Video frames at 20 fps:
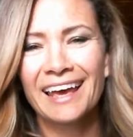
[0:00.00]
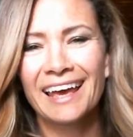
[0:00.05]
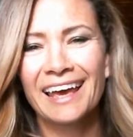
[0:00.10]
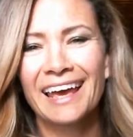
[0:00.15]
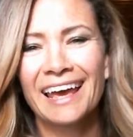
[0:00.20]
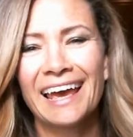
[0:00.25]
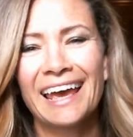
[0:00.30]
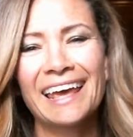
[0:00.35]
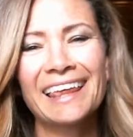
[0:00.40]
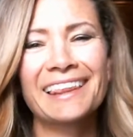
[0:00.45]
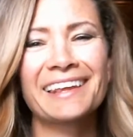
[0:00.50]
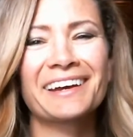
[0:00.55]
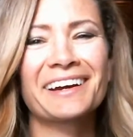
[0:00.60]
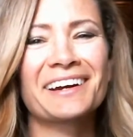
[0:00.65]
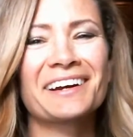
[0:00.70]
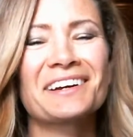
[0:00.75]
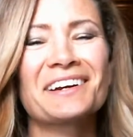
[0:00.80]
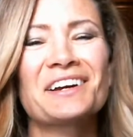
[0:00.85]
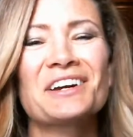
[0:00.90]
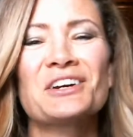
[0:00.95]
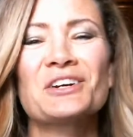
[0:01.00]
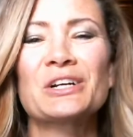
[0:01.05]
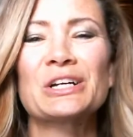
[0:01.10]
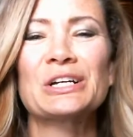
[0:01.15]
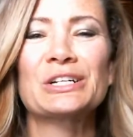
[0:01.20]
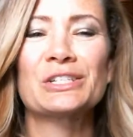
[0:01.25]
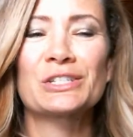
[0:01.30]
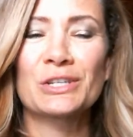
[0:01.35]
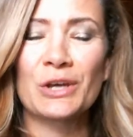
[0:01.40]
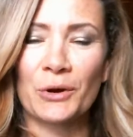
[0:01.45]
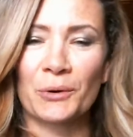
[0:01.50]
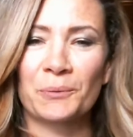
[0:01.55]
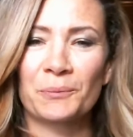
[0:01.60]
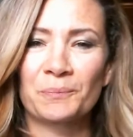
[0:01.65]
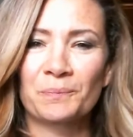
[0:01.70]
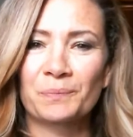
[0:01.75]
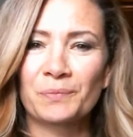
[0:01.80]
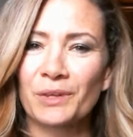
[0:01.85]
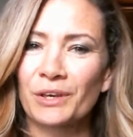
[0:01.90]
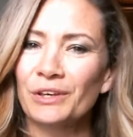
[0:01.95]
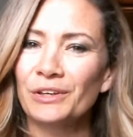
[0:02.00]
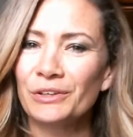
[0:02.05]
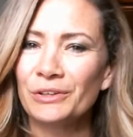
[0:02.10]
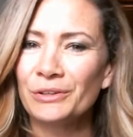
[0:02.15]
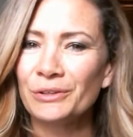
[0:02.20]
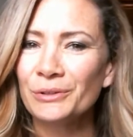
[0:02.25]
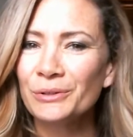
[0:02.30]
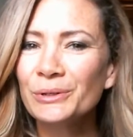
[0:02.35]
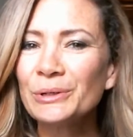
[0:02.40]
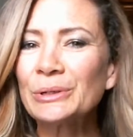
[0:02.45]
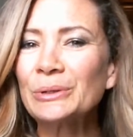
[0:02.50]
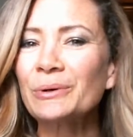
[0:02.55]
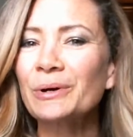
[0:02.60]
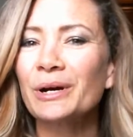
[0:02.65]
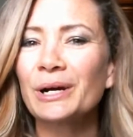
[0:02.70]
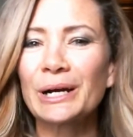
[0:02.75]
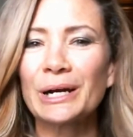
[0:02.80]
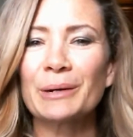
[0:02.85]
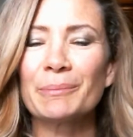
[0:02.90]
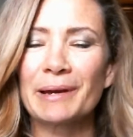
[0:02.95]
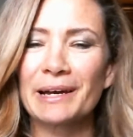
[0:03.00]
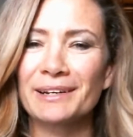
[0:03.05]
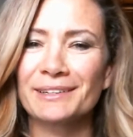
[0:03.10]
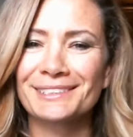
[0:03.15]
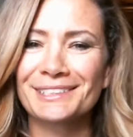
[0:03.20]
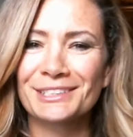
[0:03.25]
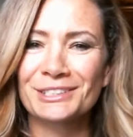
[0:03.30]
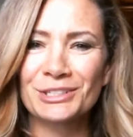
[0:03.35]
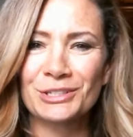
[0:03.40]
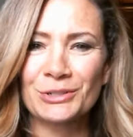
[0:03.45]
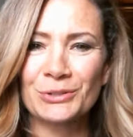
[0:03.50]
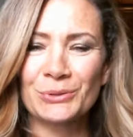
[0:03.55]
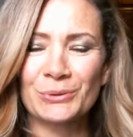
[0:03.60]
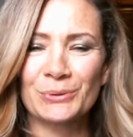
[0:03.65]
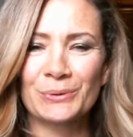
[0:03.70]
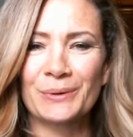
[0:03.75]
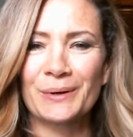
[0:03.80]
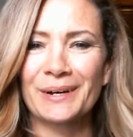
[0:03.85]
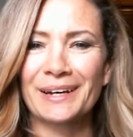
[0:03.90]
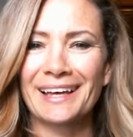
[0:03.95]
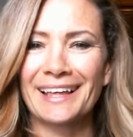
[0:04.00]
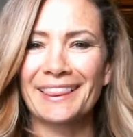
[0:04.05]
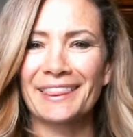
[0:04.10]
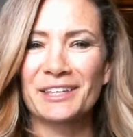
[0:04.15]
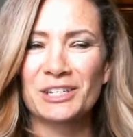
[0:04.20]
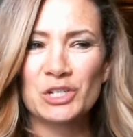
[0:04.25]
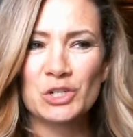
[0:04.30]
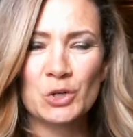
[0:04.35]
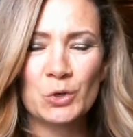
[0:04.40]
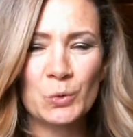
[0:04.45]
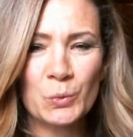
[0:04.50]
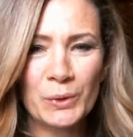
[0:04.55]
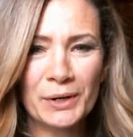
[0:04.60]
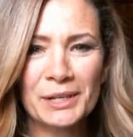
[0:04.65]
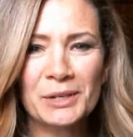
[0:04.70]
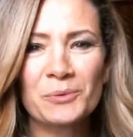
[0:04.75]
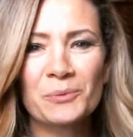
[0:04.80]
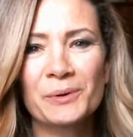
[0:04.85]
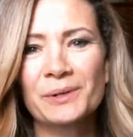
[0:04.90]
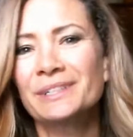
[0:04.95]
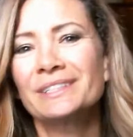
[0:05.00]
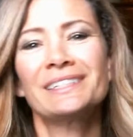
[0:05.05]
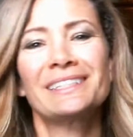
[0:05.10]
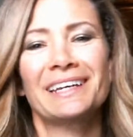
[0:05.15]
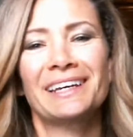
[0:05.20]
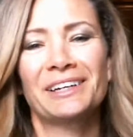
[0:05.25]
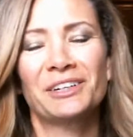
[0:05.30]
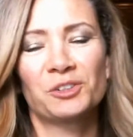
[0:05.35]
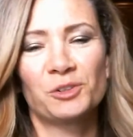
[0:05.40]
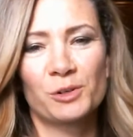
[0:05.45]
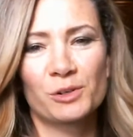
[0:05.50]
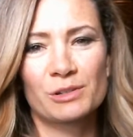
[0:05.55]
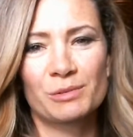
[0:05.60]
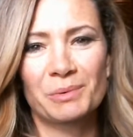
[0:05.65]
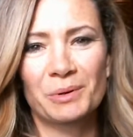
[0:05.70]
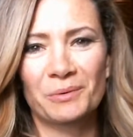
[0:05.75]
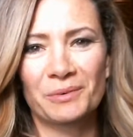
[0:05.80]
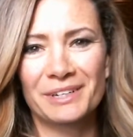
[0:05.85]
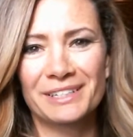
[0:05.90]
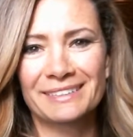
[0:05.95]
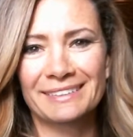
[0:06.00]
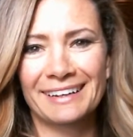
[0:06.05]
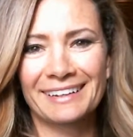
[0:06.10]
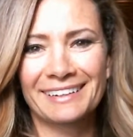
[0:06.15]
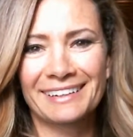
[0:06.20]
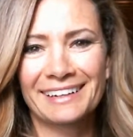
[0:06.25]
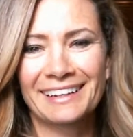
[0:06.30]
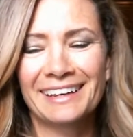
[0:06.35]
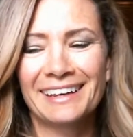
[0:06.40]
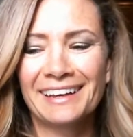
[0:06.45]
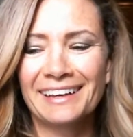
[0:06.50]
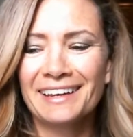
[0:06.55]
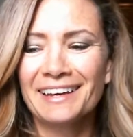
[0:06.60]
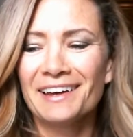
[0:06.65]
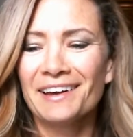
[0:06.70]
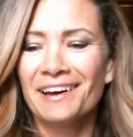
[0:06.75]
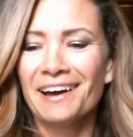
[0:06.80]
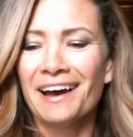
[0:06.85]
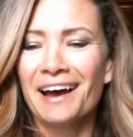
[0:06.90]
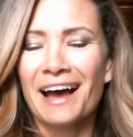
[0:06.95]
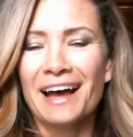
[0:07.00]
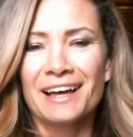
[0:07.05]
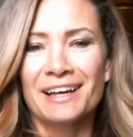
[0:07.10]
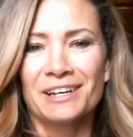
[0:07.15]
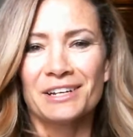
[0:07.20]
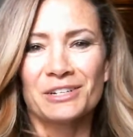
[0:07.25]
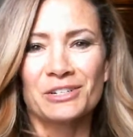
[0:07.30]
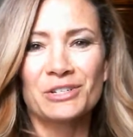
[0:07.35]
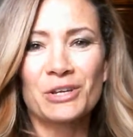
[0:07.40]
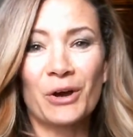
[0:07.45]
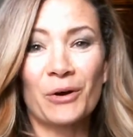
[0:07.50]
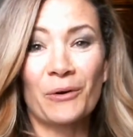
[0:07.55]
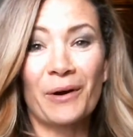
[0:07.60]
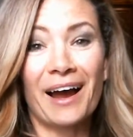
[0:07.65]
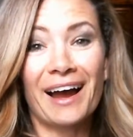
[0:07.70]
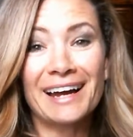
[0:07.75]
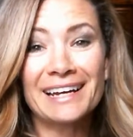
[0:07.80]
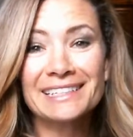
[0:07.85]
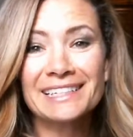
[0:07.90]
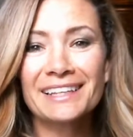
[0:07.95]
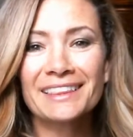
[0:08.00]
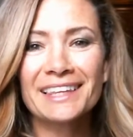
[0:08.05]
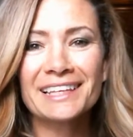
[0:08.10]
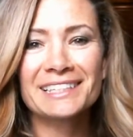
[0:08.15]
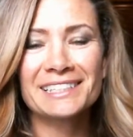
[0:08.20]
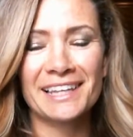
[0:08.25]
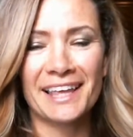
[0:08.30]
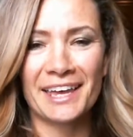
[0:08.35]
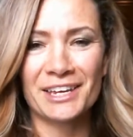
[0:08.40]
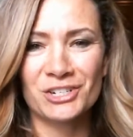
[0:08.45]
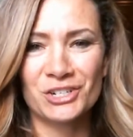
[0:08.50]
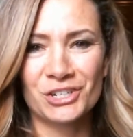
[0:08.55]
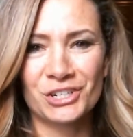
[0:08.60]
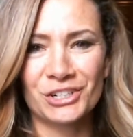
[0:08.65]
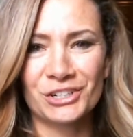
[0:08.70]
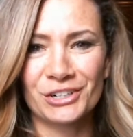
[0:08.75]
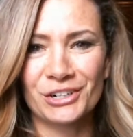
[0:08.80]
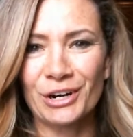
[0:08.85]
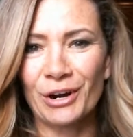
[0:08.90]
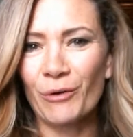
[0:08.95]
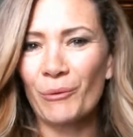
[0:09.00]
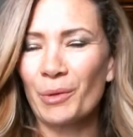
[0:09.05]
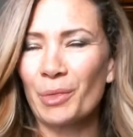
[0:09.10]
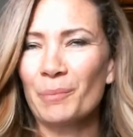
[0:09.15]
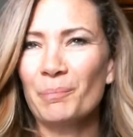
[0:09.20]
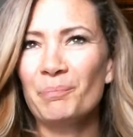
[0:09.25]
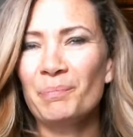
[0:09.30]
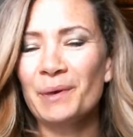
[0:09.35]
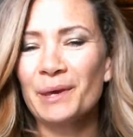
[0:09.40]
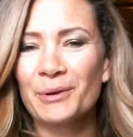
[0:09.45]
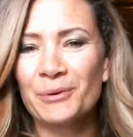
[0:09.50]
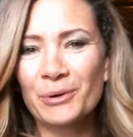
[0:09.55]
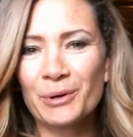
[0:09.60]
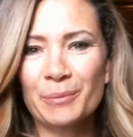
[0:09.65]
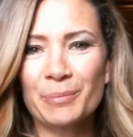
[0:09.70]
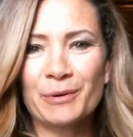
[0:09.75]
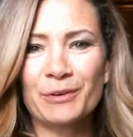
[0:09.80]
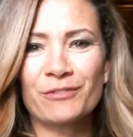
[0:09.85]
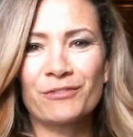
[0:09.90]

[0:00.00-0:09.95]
Hey there! So, you are about to do the 21-day ultimate reset. So, I did this last year with a big group of